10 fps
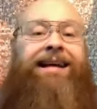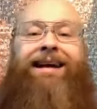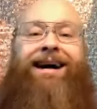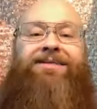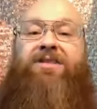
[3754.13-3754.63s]

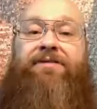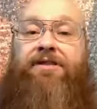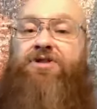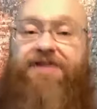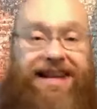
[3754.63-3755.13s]
Uh,
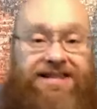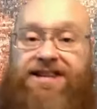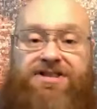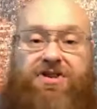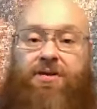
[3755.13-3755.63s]
different
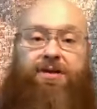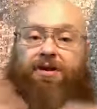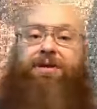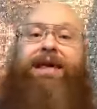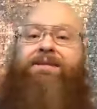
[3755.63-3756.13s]
seasons, you're, you're
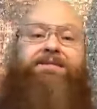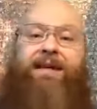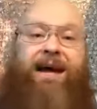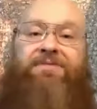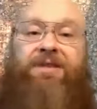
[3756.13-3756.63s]
led to
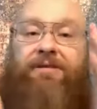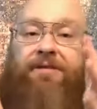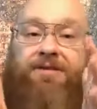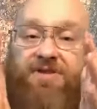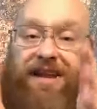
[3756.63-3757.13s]
have
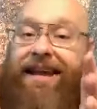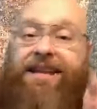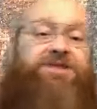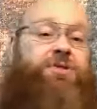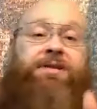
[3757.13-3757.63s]
different
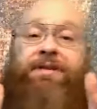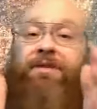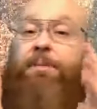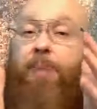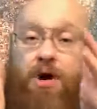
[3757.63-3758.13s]
seeds or
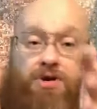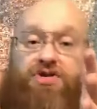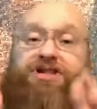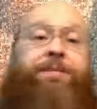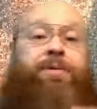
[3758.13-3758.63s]
different
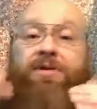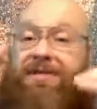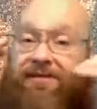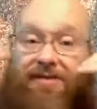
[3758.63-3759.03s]
partnership or different